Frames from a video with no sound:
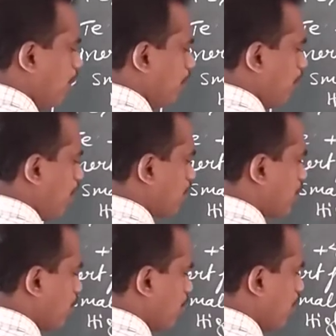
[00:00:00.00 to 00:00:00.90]

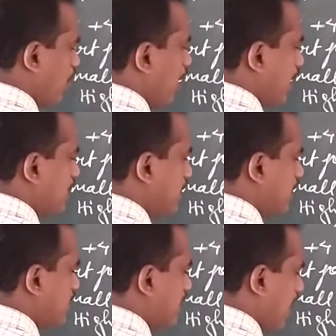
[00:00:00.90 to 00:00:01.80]
molecule,
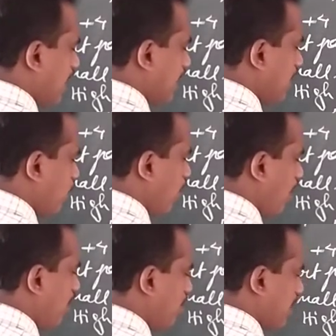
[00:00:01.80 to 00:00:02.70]
these are
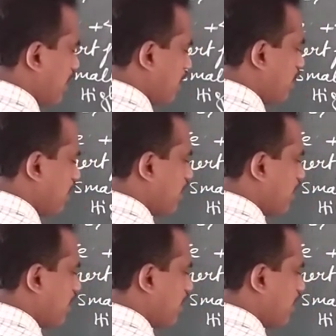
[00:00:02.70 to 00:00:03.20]
involved in